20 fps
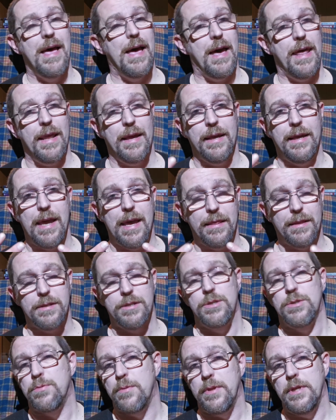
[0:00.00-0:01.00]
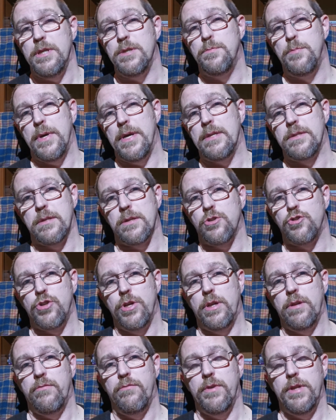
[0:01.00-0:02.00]
And again, this is what these basic
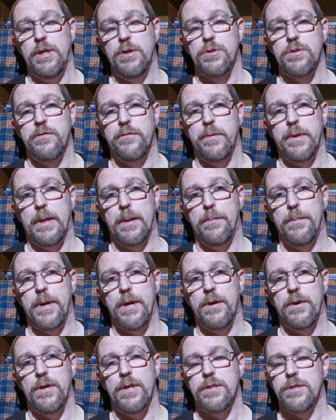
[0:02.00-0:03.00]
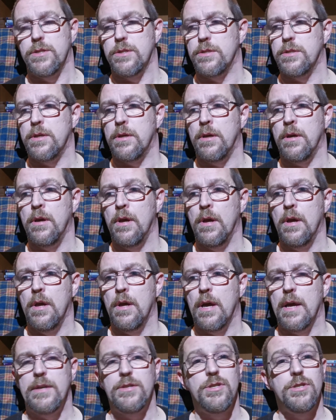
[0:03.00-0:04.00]
training videos have been about. It's just
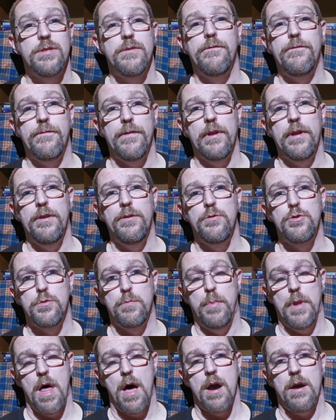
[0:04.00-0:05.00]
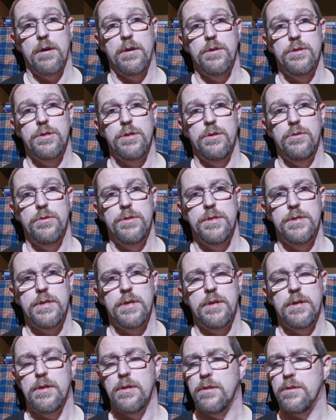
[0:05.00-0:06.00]
to fill in those blanks, you know,
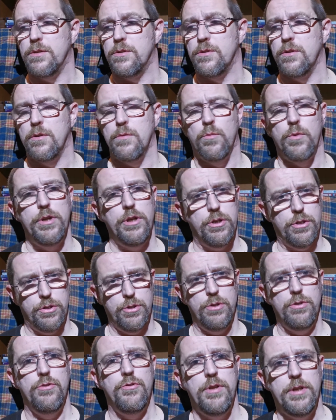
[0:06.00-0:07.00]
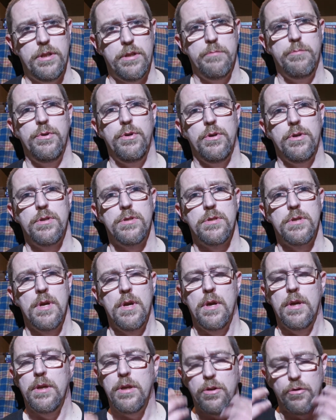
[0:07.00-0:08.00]
so that when you do read the books,
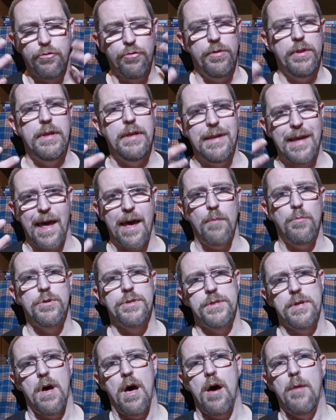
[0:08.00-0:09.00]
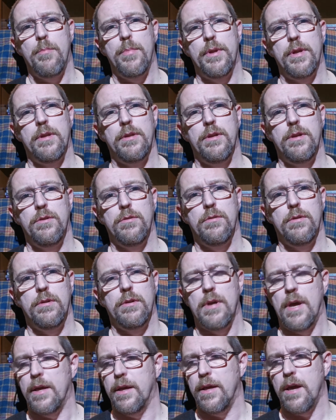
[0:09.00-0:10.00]
you'll really get what's happening, you know,
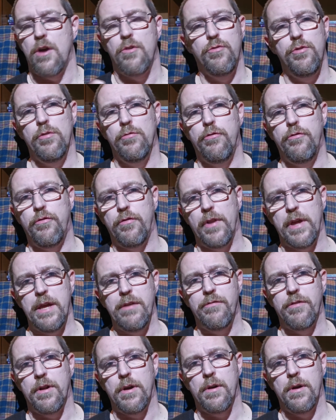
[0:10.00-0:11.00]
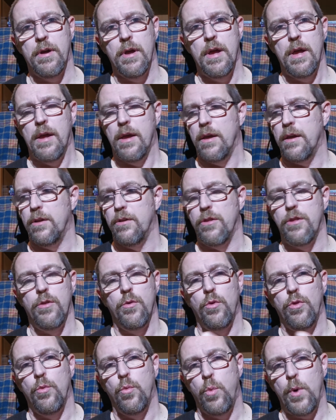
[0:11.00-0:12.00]
and get a real flavour of, you
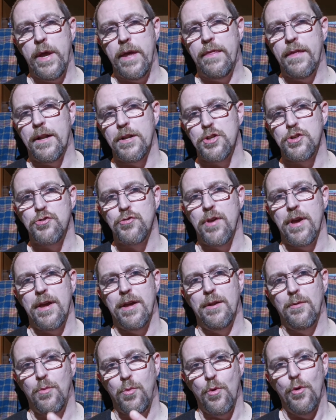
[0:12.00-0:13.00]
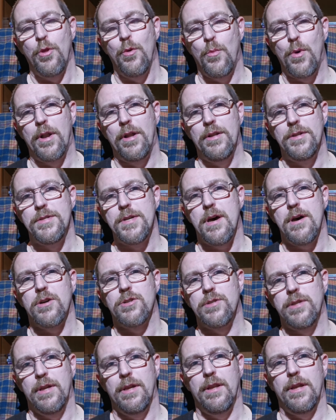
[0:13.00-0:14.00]
know, the way that it's written and what the world's
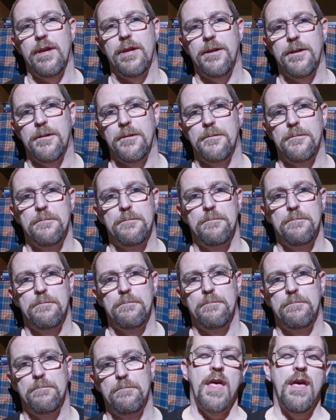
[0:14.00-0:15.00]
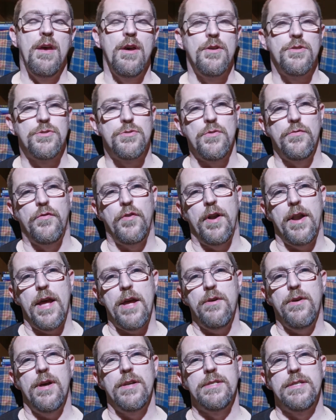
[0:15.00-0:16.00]
actually like. So for
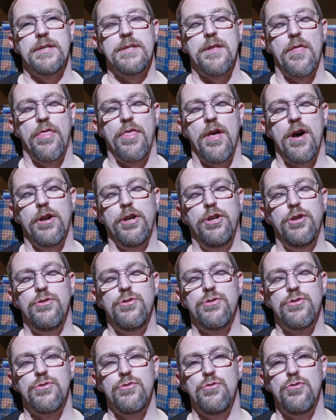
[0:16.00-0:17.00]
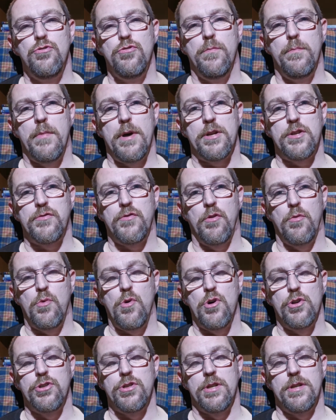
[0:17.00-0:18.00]
now, guys, listen, thank you so much for
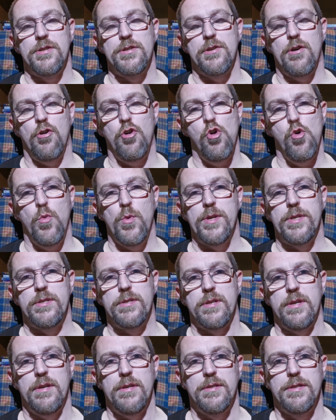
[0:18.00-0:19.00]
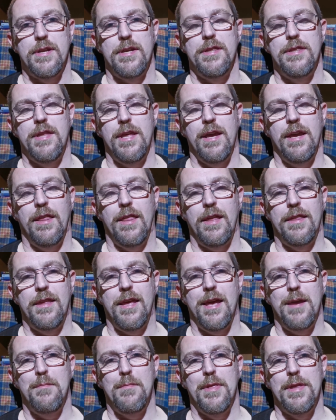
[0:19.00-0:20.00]
watching. As I always say, sit and taking the
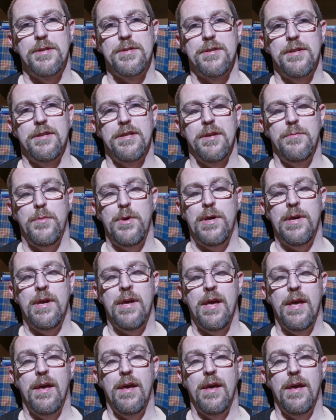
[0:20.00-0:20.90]
time, listen to me.